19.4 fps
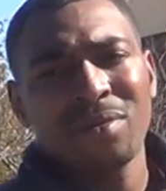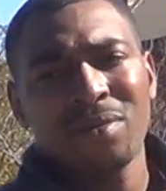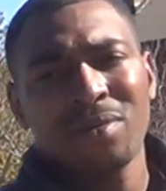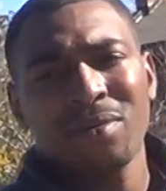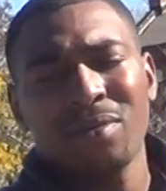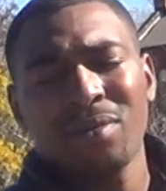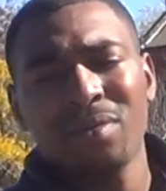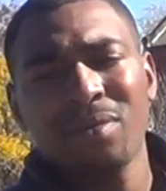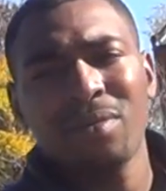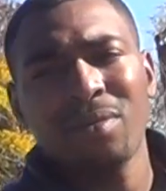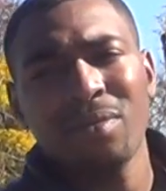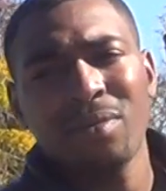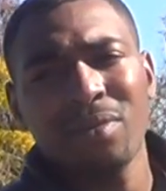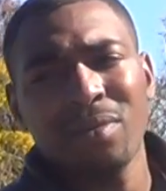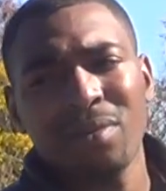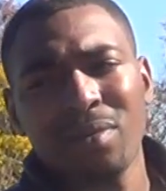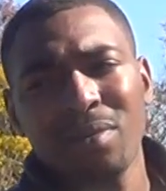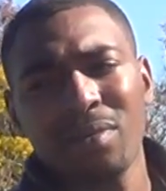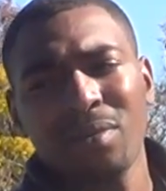
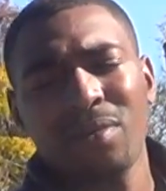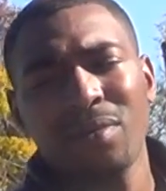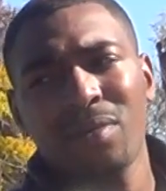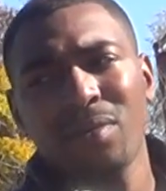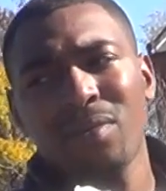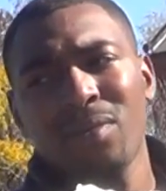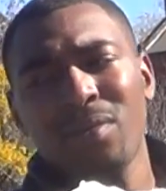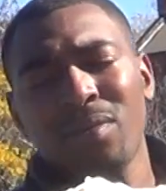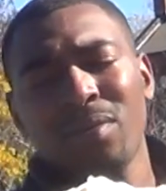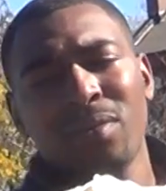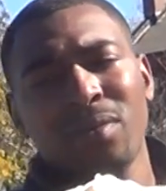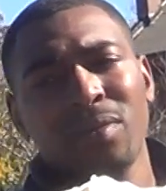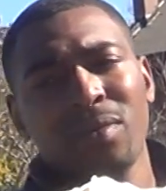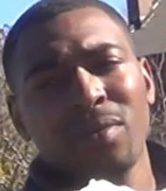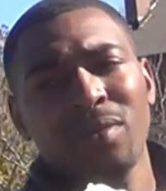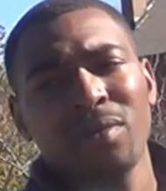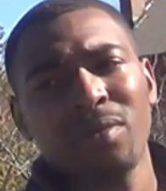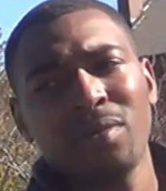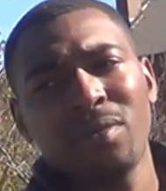
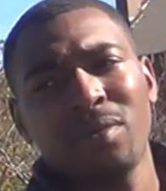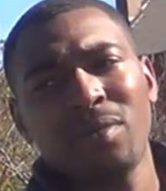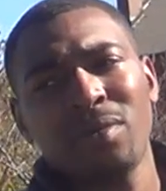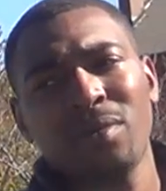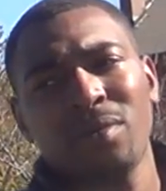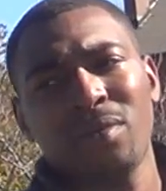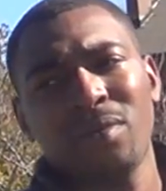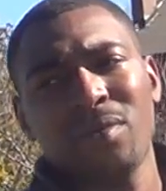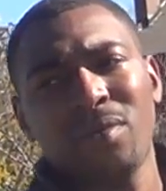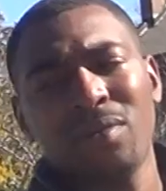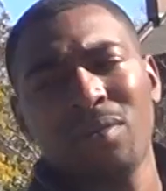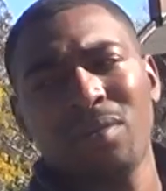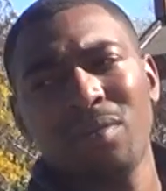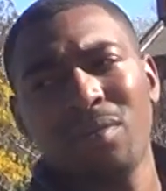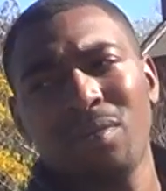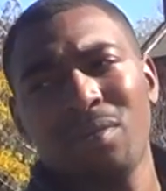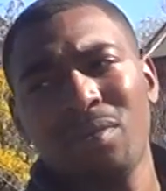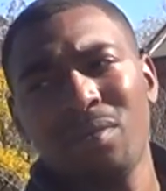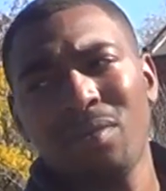
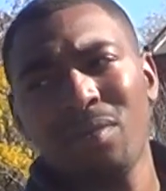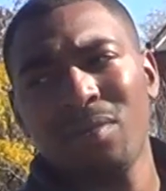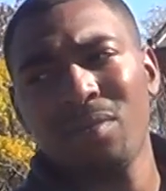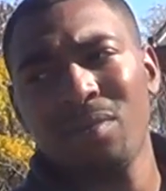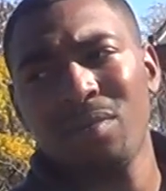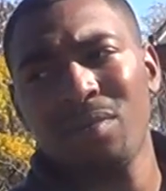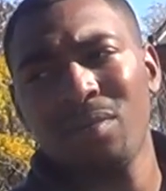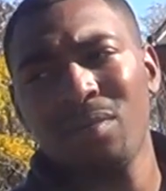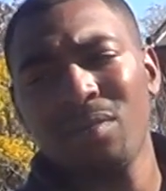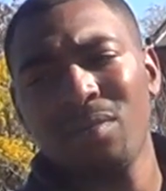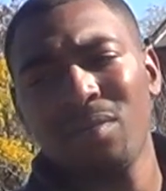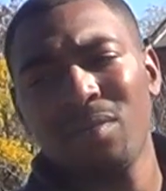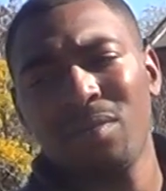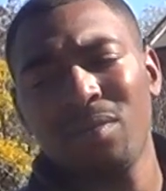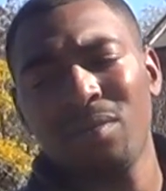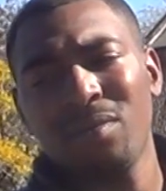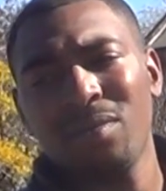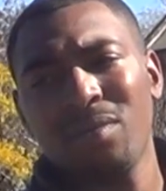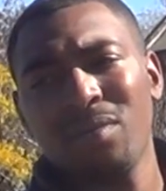
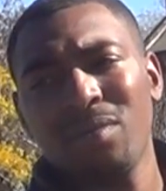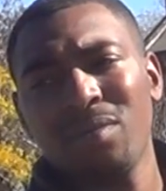No words are spoken by the person on screen.